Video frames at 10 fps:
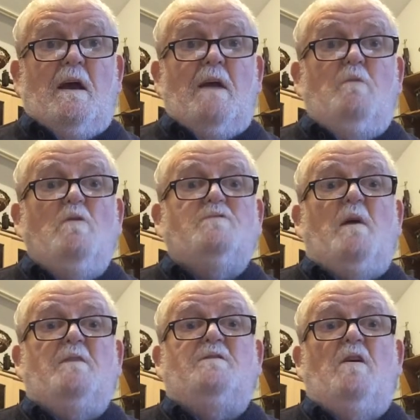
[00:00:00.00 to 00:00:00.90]
It was
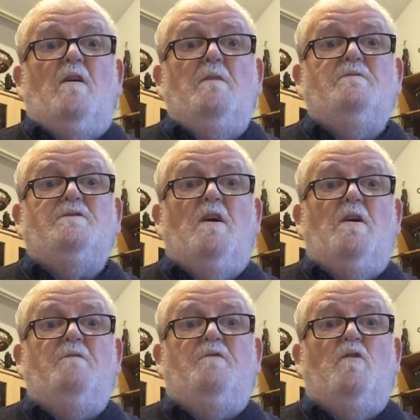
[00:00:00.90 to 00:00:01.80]
bad times,
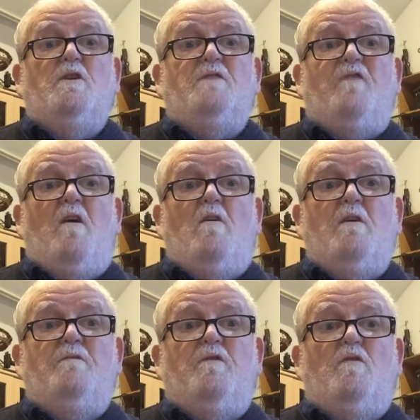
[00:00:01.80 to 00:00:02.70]

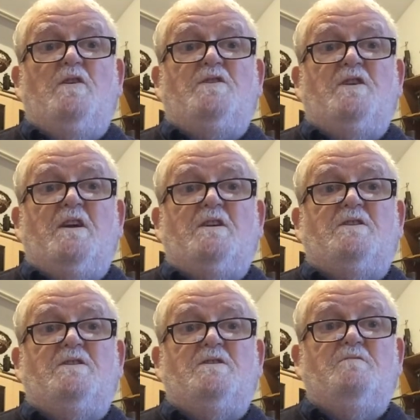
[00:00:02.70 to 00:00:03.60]
1945,
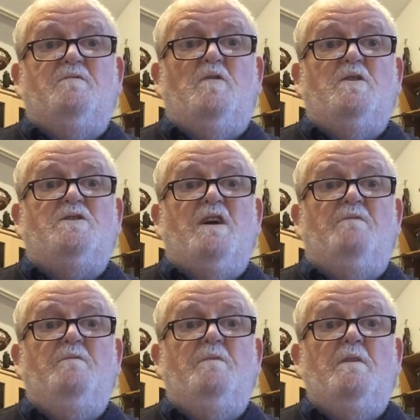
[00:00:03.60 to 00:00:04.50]
46,
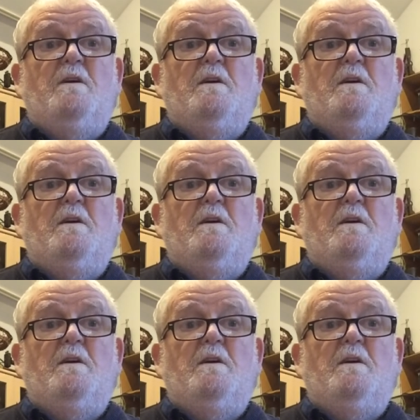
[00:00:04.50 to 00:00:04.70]
47.